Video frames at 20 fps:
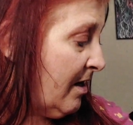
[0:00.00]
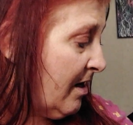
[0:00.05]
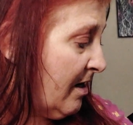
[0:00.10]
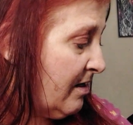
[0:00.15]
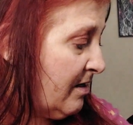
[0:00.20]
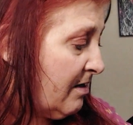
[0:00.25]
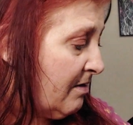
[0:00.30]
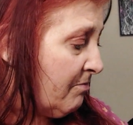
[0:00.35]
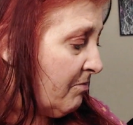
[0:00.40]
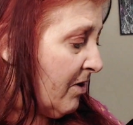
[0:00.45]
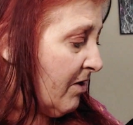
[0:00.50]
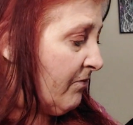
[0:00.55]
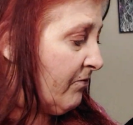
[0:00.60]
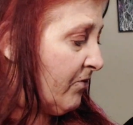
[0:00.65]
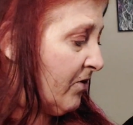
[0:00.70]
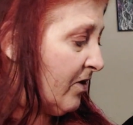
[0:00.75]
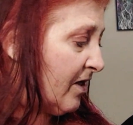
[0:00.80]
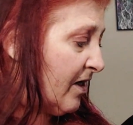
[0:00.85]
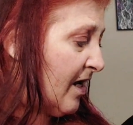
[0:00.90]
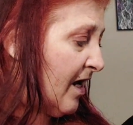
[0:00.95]
And then my
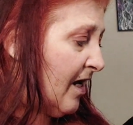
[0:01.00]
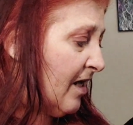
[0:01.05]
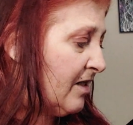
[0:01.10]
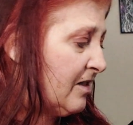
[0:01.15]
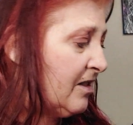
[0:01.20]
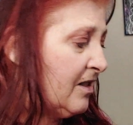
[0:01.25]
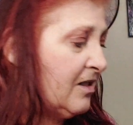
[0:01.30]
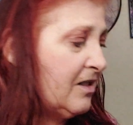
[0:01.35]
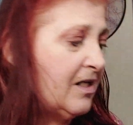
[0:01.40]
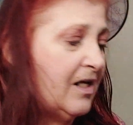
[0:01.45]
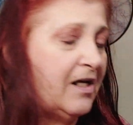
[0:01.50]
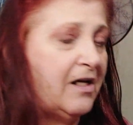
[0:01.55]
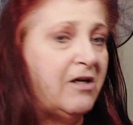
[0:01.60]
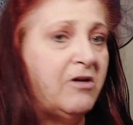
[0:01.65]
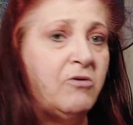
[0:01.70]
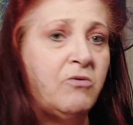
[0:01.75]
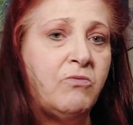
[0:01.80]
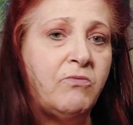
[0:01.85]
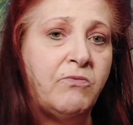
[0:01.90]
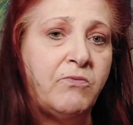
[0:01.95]
friend Kathy, thank
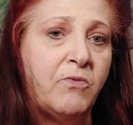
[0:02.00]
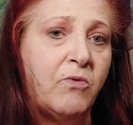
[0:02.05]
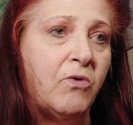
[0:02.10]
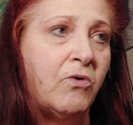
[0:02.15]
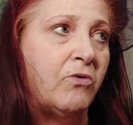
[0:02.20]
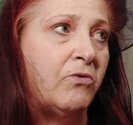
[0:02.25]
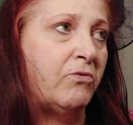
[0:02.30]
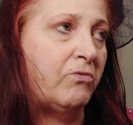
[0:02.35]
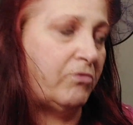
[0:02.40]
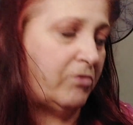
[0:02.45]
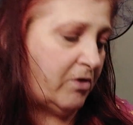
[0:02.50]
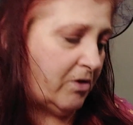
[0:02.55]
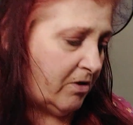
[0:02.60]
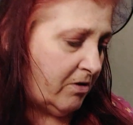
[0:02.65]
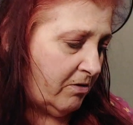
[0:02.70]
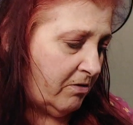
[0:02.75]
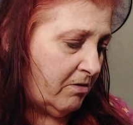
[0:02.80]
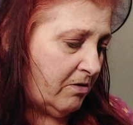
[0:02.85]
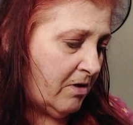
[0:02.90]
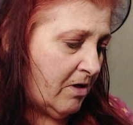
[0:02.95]
you for
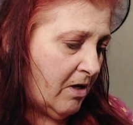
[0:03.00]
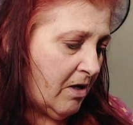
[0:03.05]
the